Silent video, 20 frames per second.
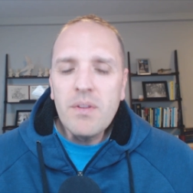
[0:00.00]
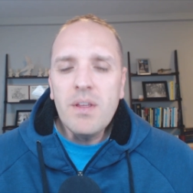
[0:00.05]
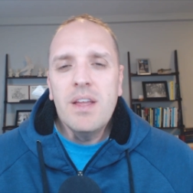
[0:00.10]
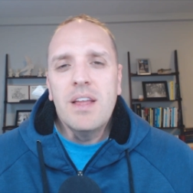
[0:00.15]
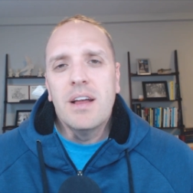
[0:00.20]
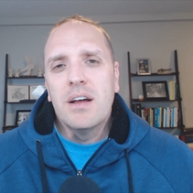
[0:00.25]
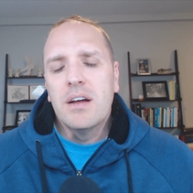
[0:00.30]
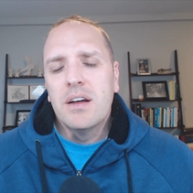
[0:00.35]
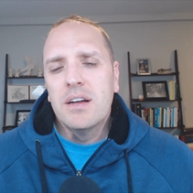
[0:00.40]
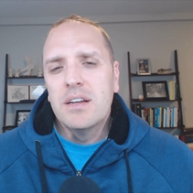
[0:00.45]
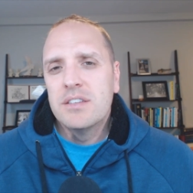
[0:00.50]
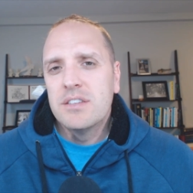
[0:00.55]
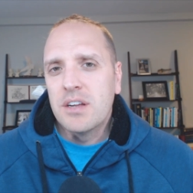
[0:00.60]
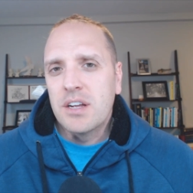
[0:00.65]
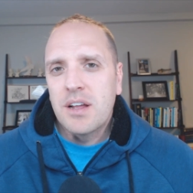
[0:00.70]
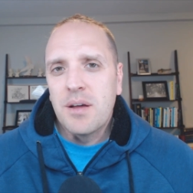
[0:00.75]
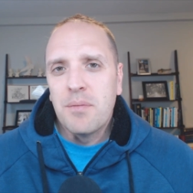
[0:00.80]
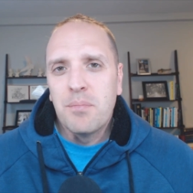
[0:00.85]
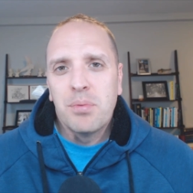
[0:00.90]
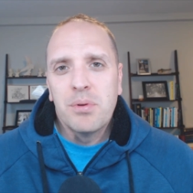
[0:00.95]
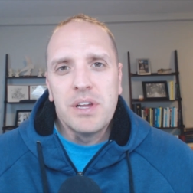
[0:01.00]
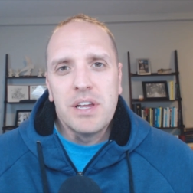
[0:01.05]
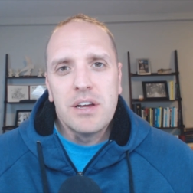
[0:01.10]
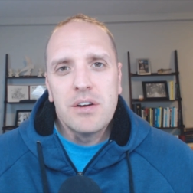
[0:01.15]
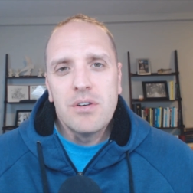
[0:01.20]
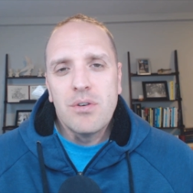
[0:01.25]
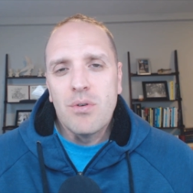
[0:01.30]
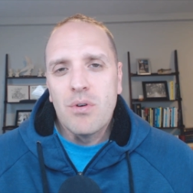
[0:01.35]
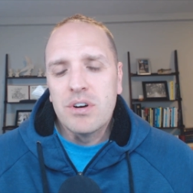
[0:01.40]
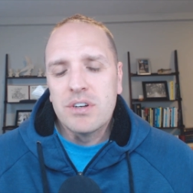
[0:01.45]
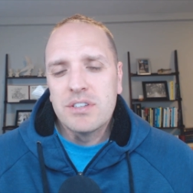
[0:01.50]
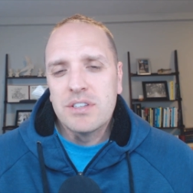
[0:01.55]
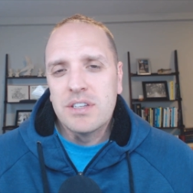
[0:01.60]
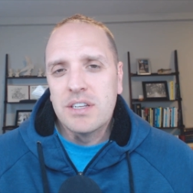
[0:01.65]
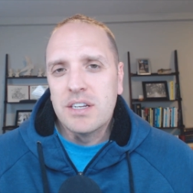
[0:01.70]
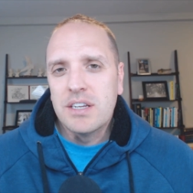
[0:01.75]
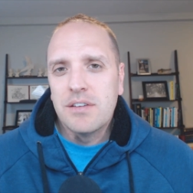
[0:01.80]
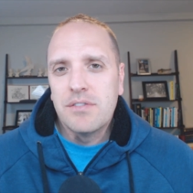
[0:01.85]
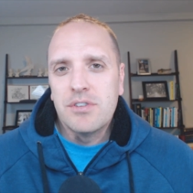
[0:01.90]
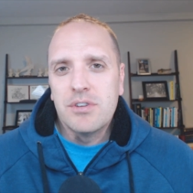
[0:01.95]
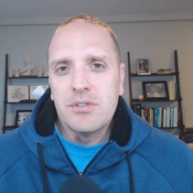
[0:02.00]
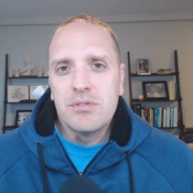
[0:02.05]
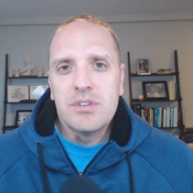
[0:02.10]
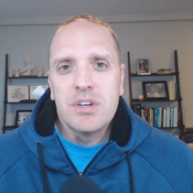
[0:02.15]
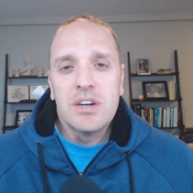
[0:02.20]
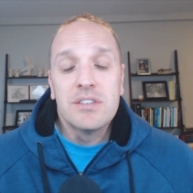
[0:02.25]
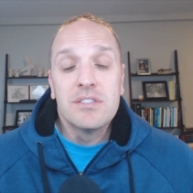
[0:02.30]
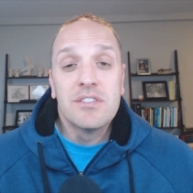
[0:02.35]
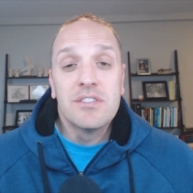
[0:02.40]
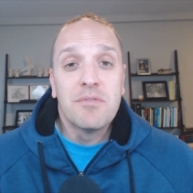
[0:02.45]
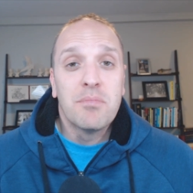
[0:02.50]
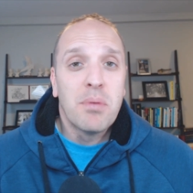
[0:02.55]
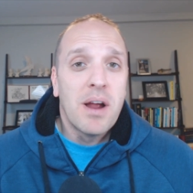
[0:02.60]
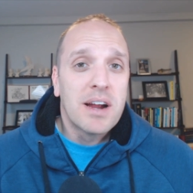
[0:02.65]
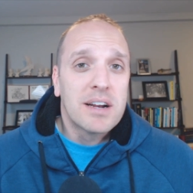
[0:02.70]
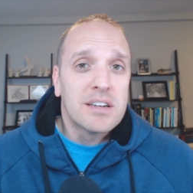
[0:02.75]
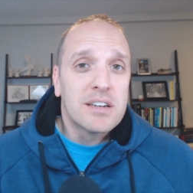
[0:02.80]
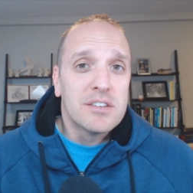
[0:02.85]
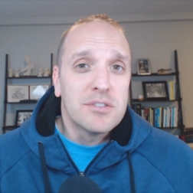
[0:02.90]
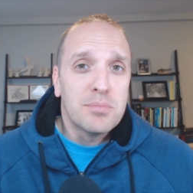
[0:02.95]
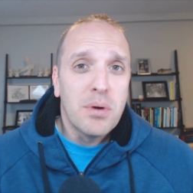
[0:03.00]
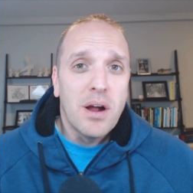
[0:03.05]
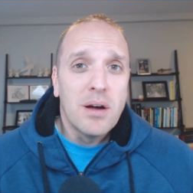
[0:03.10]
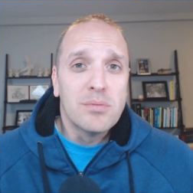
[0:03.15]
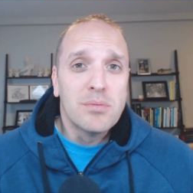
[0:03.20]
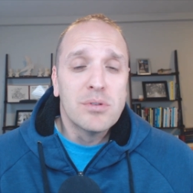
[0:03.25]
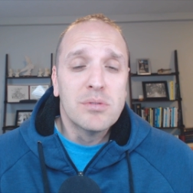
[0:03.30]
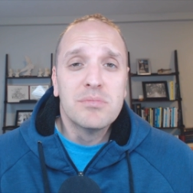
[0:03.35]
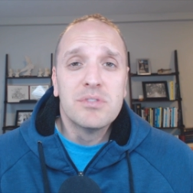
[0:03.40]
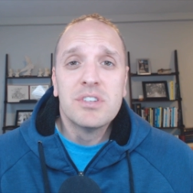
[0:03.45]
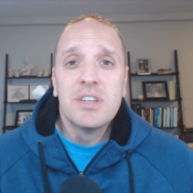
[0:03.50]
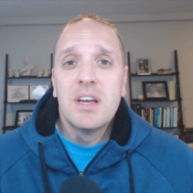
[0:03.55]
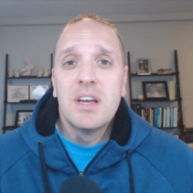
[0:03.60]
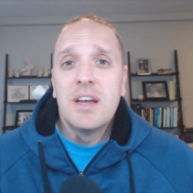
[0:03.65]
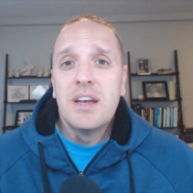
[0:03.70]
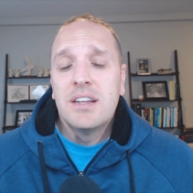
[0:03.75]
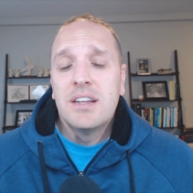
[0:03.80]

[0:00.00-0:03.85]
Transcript: It's a complete course that gives you tons of practice problems,